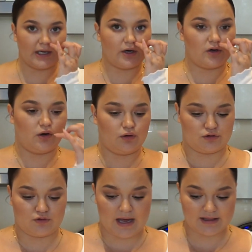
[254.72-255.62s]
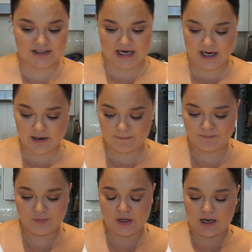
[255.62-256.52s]
let it cook throughout the day,
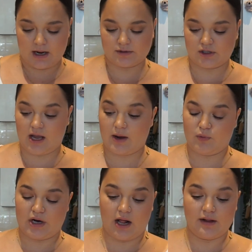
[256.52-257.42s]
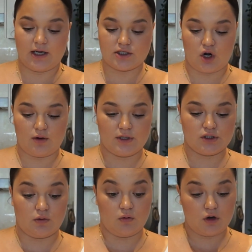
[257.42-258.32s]
um, so that when Ollie gets home,
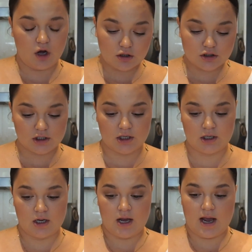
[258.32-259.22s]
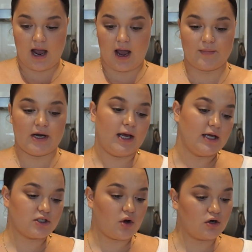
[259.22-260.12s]
it's all cooked. Um, and
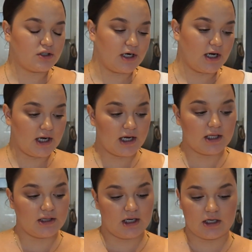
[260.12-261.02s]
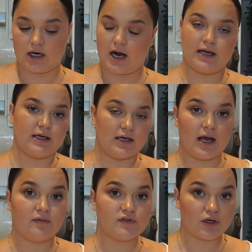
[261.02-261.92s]
he's got dinner, and then I can
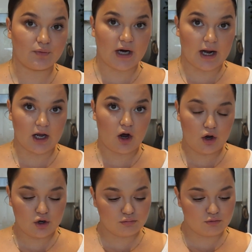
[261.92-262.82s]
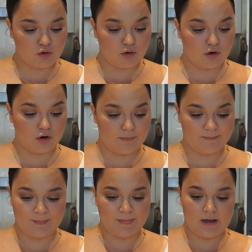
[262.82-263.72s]
have dinner when I get home, or
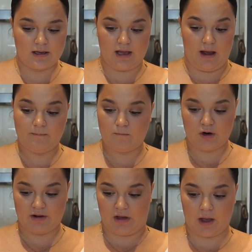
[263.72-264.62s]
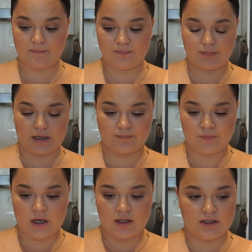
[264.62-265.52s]
yeah, whatever.
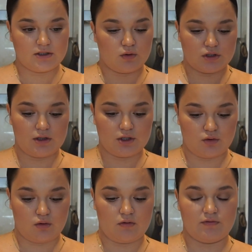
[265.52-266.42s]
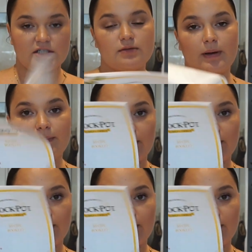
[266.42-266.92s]
But there's also a little recipe